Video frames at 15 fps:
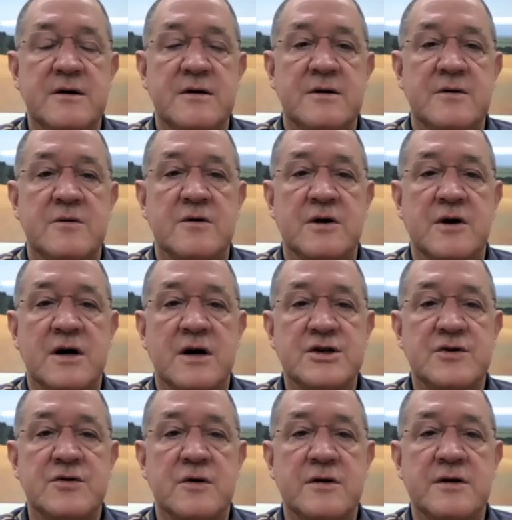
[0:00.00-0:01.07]
well,
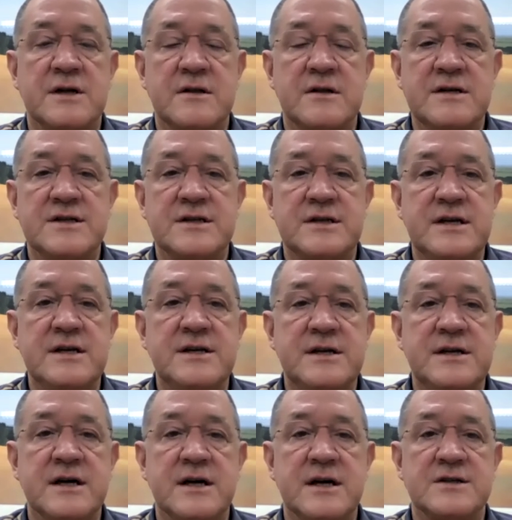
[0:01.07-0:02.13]
gosh, Gordon, at least
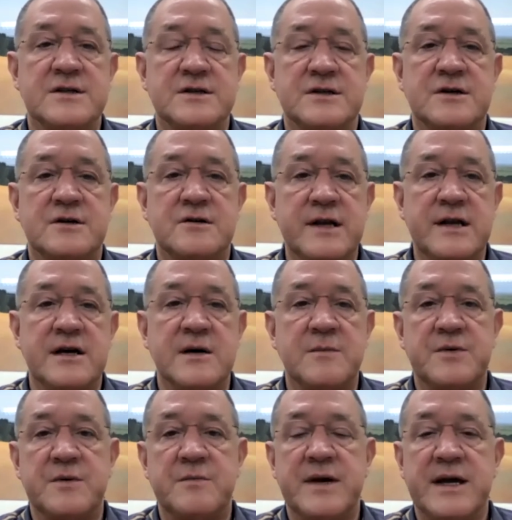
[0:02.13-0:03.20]
ETS is cleaning
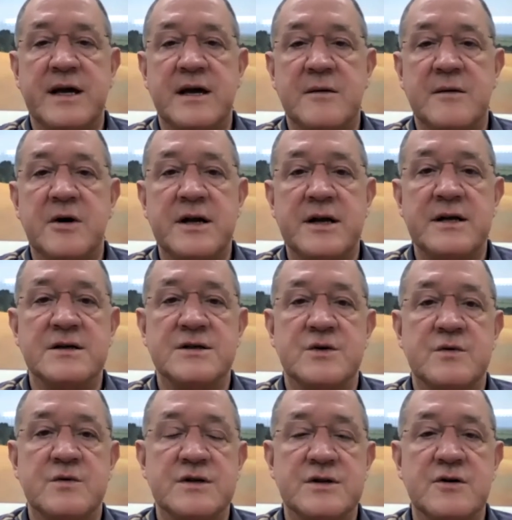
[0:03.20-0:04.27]
up and making money as a
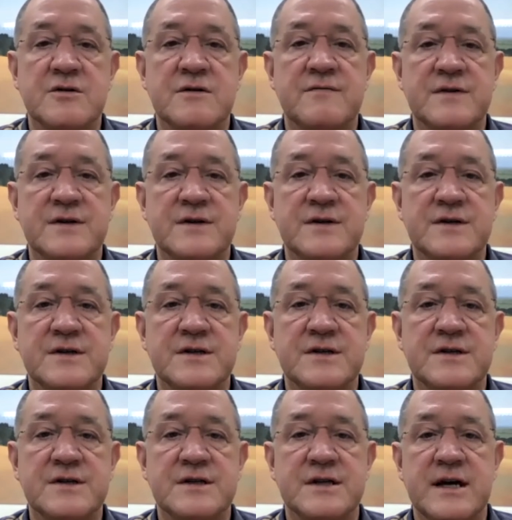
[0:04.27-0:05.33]
result of this thing.
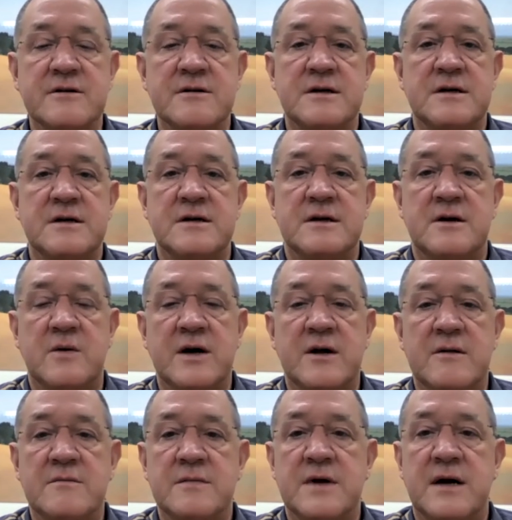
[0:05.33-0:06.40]

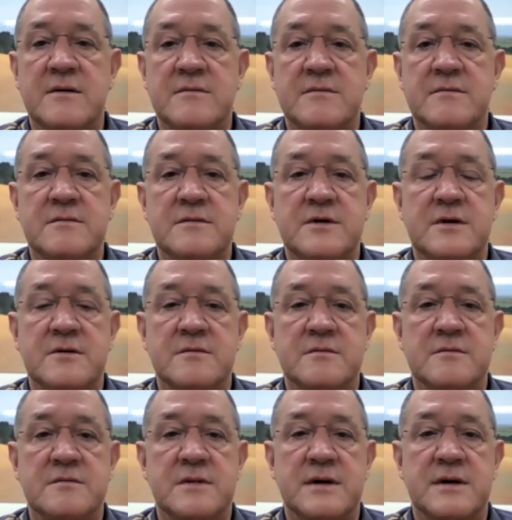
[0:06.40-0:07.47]
Well, I, you know,
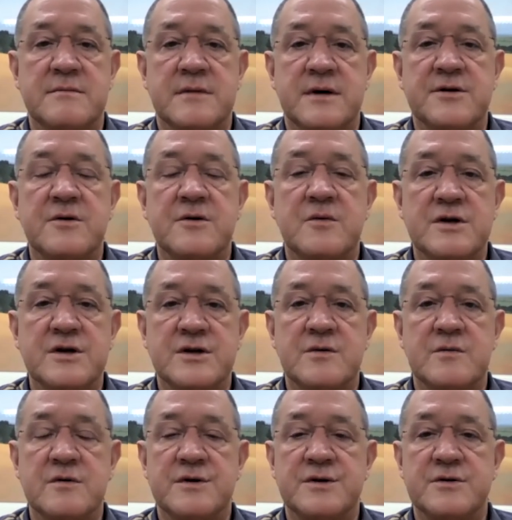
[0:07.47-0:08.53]
I, I don't wish
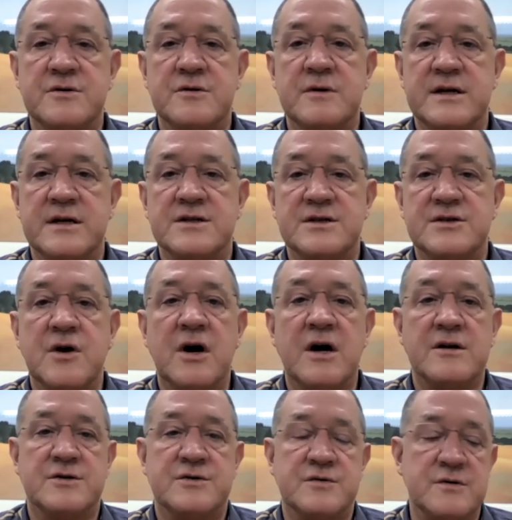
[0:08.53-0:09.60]
it were true, and it's
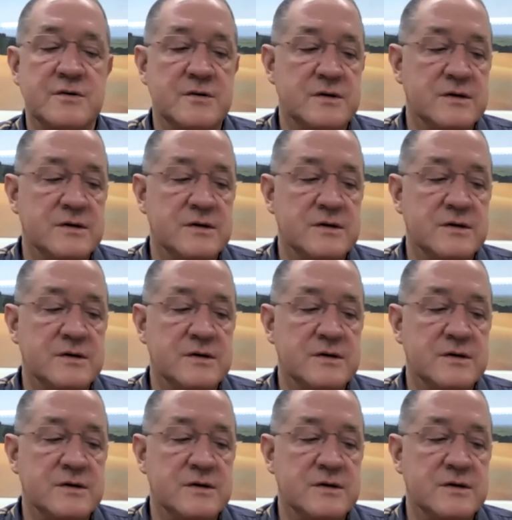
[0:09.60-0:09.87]
not true